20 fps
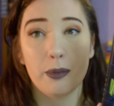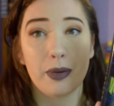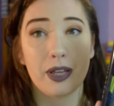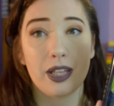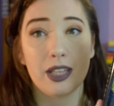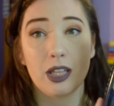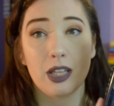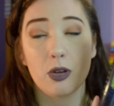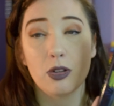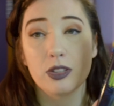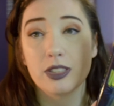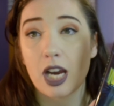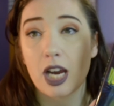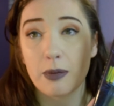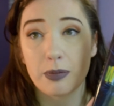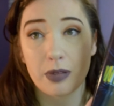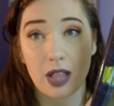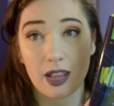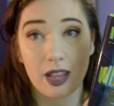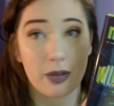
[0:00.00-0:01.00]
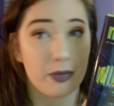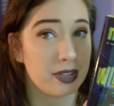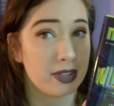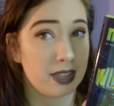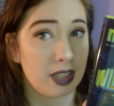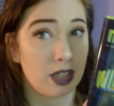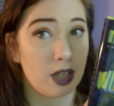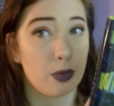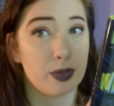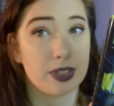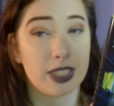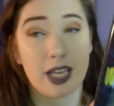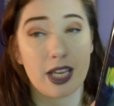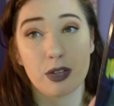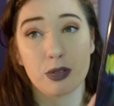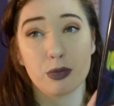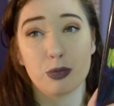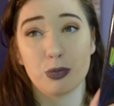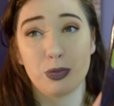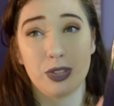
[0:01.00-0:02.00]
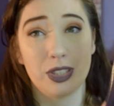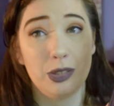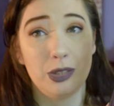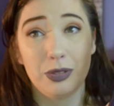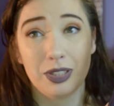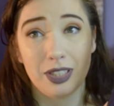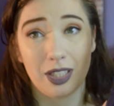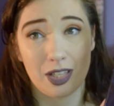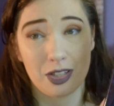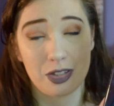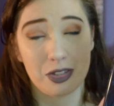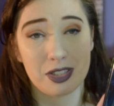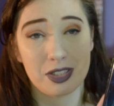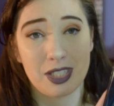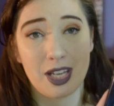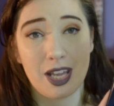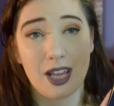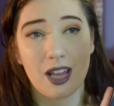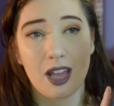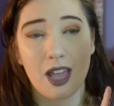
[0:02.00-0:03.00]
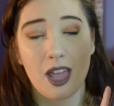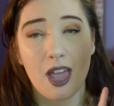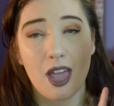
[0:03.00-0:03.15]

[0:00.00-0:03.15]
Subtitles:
but the entire plot line with Zero was handled really interesting